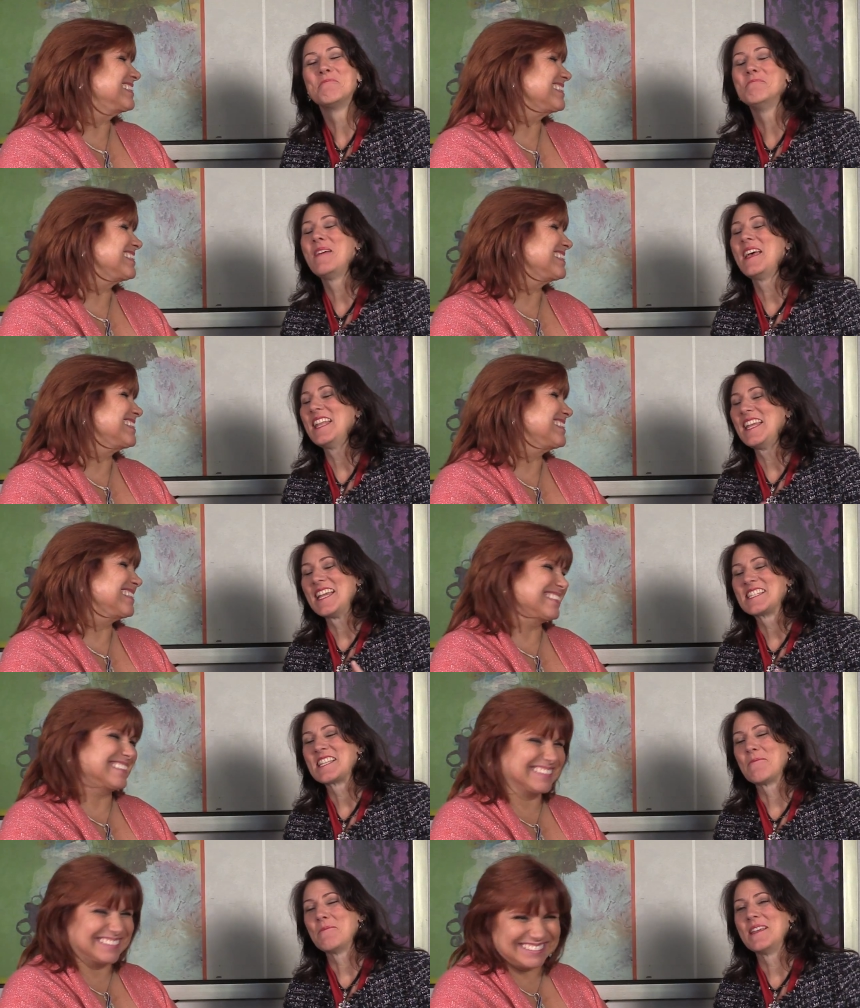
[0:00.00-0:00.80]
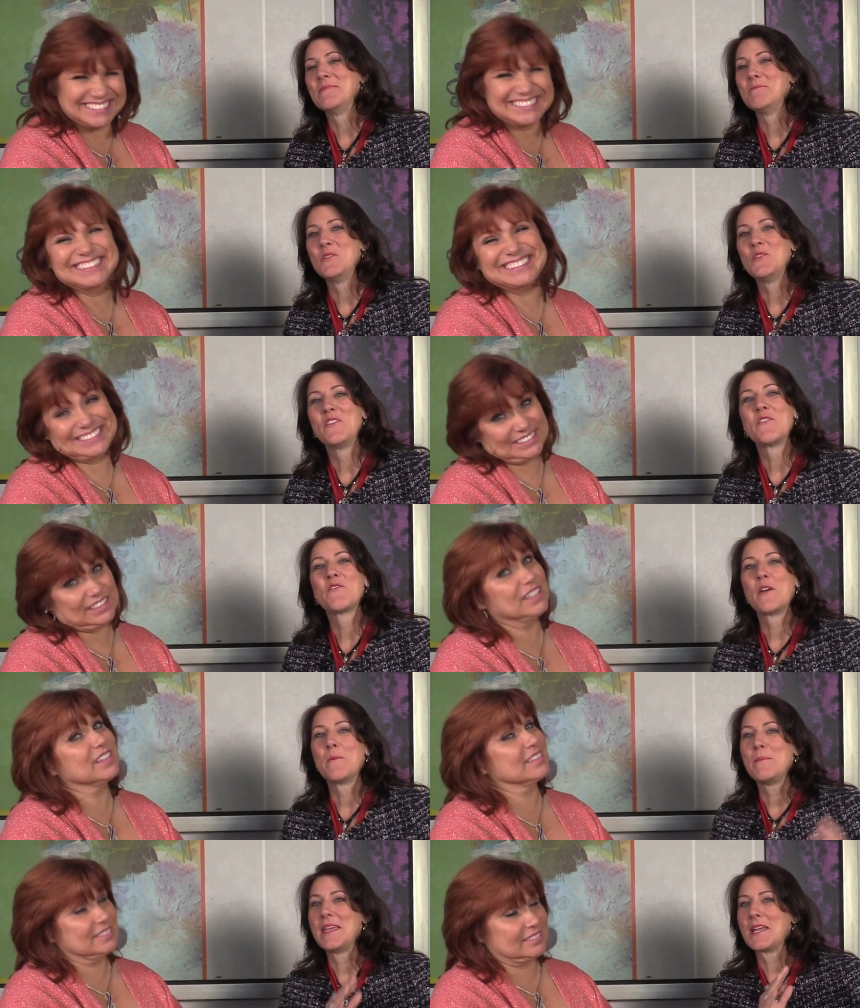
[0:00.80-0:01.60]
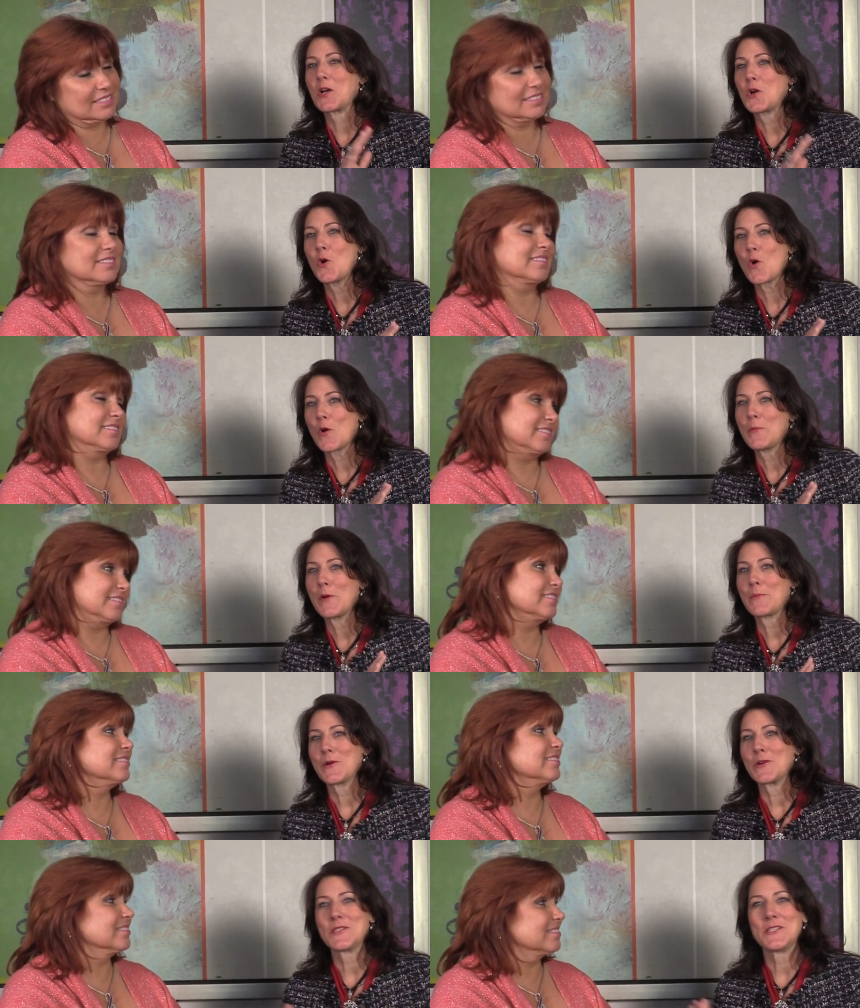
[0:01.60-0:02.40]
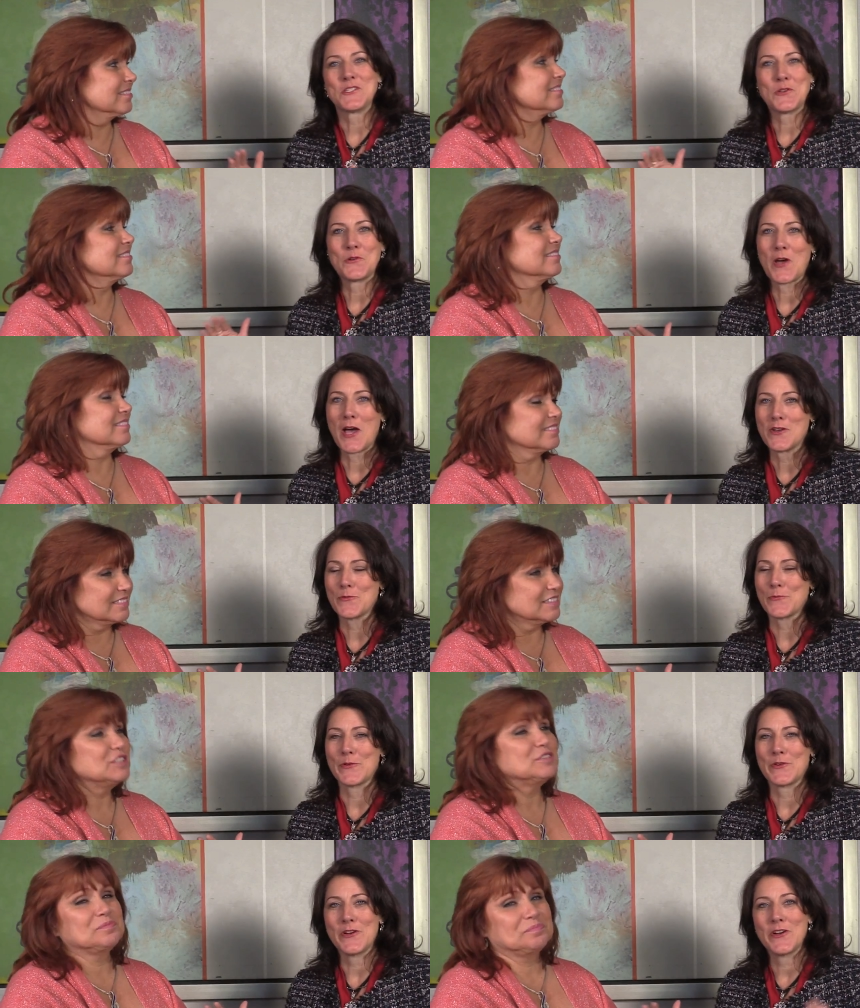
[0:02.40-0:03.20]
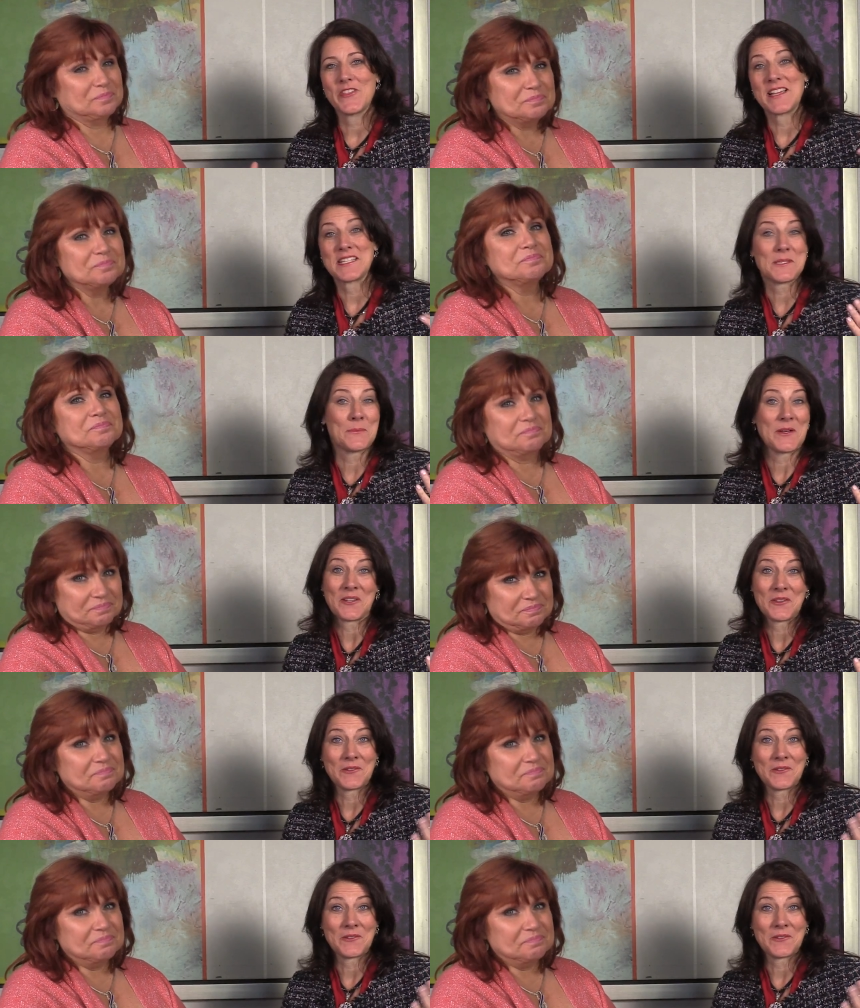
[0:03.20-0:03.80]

Speaker 1: many as I've been moving from being a corporate person to an entrepreneur. That's been a